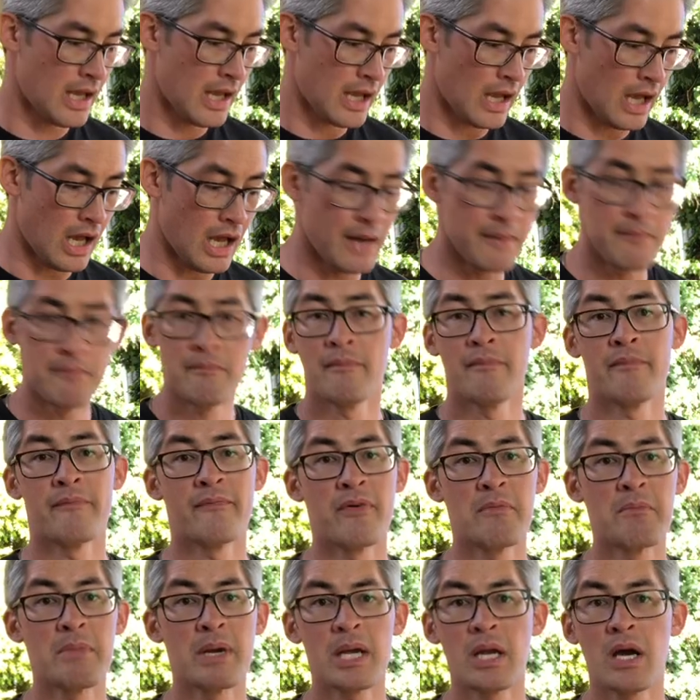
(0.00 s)

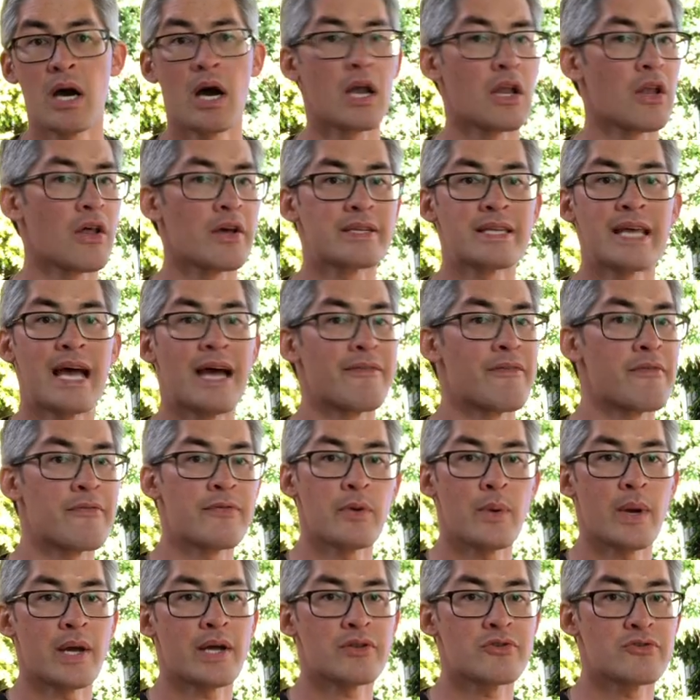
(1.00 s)
For me, I like to have a
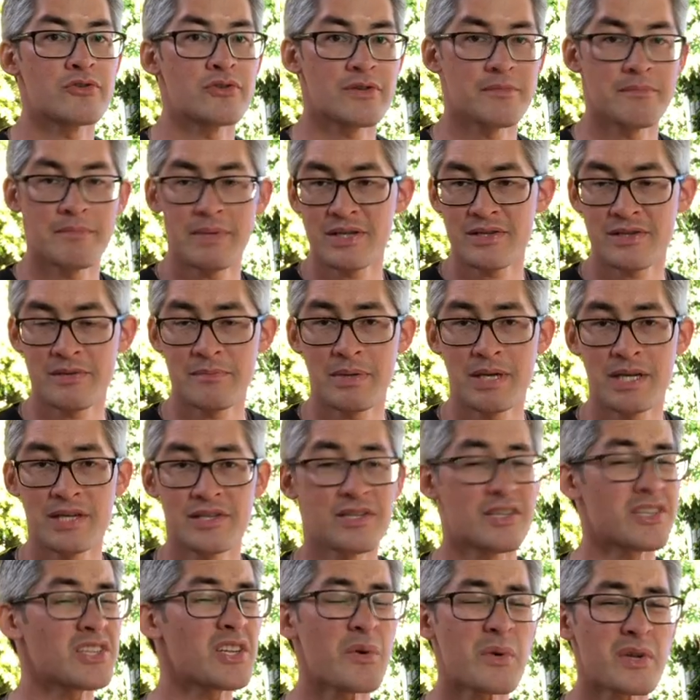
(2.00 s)
few extras and bits and
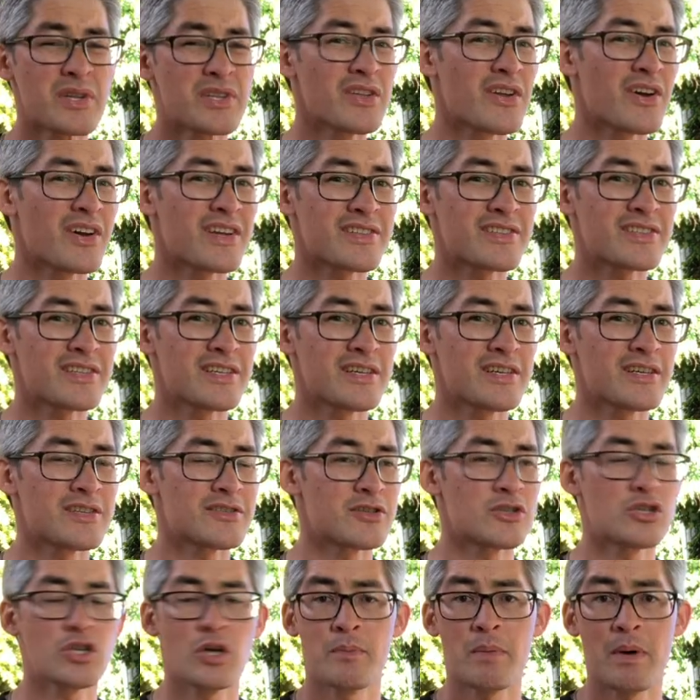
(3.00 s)
pieces, so it's nice to
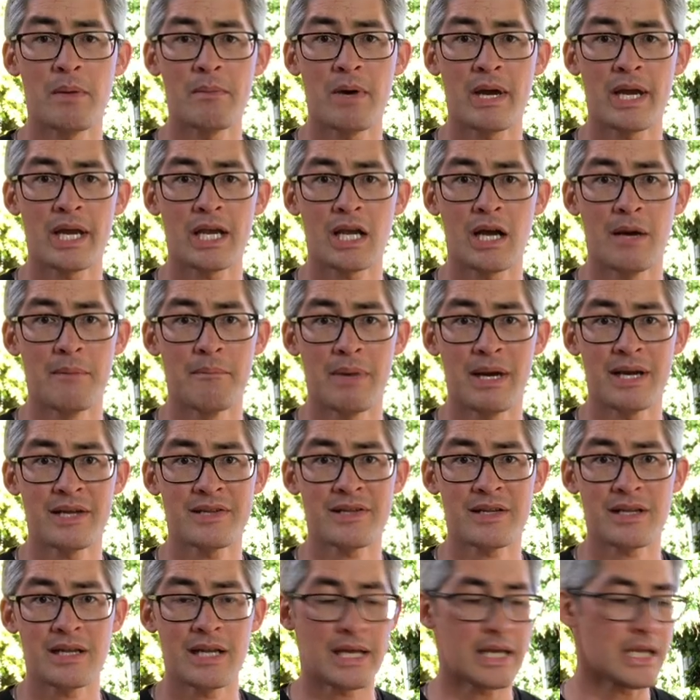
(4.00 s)
top up my income,
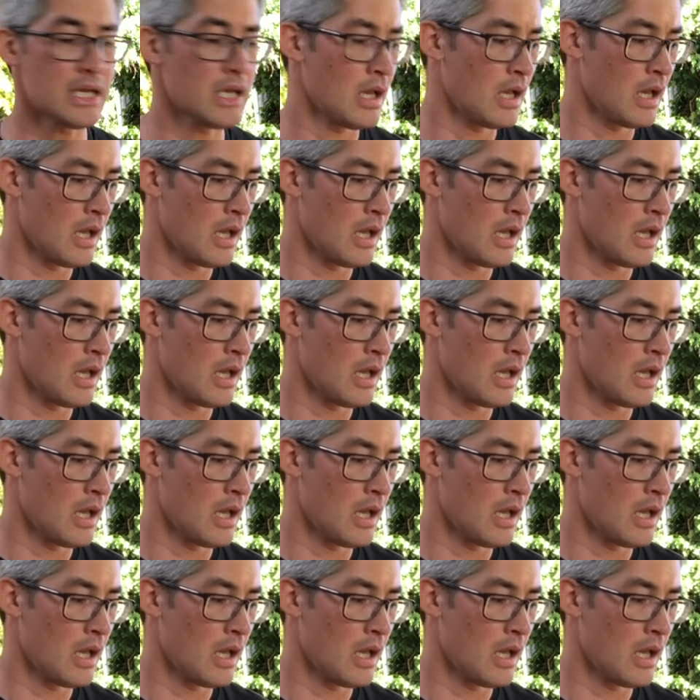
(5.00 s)
basically.